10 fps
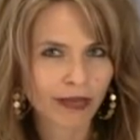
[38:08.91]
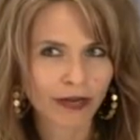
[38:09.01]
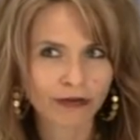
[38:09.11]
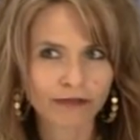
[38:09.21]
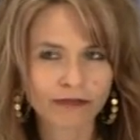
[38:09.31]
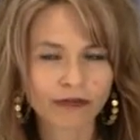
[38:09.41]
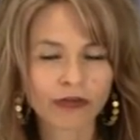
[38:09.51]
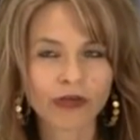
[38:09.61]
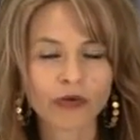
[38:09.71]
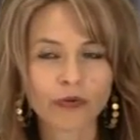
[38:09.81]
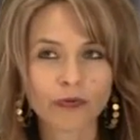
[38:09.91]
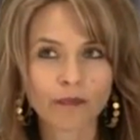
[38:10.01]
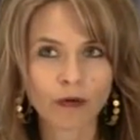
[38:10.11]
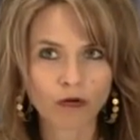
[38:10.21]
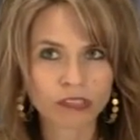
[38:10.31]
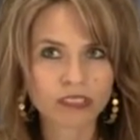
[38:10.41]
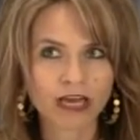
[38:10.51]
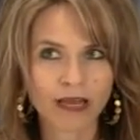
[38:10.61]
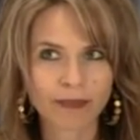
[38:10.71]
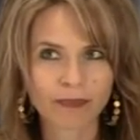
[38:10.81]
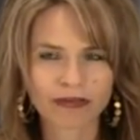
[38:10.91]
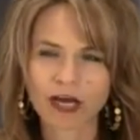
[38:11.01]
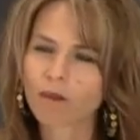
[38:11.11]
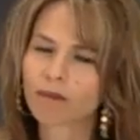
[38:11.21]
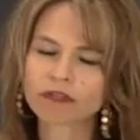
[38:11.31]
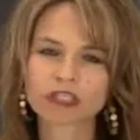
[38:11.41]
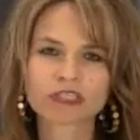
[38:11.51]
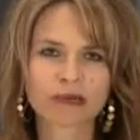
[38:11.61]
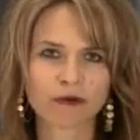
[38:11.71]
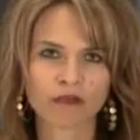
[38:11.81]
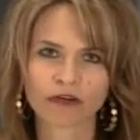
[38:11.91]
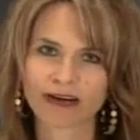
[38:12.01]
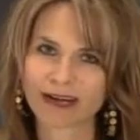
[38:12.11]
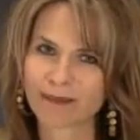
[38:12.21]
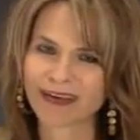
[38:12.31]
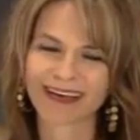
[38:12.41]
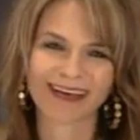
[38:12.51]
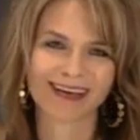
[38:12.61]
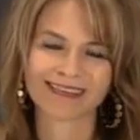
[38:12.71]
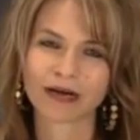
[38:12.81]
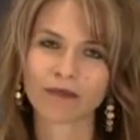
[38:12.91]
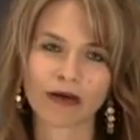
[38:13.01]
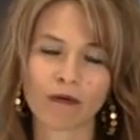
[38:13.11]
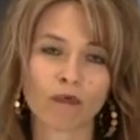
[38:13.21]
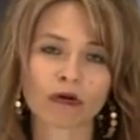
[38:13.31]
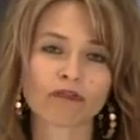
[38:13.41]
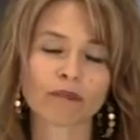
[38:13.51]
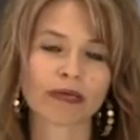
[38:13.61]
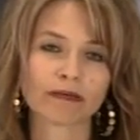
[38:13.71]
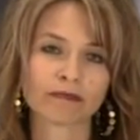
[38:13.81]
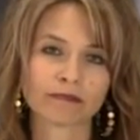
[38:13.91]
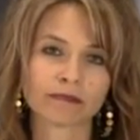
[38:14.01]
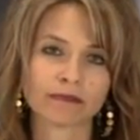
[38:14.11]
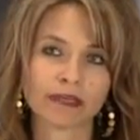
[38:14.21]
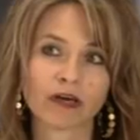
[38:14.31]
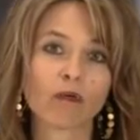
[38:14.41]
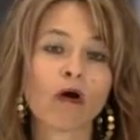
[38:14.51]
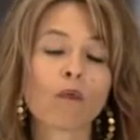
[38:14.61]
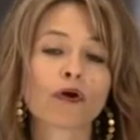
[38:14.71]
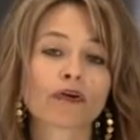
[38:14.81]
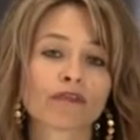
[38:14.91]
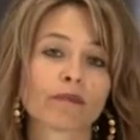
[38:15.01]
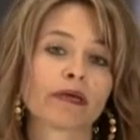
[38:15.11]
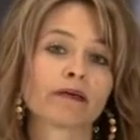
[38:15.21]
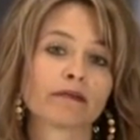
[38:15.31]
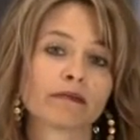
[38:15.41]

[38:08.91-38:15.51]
And most of the time people are like, nope, we'll just skip over it. And I'm like, uh-uh, that, that won't work for me. It won't work for me.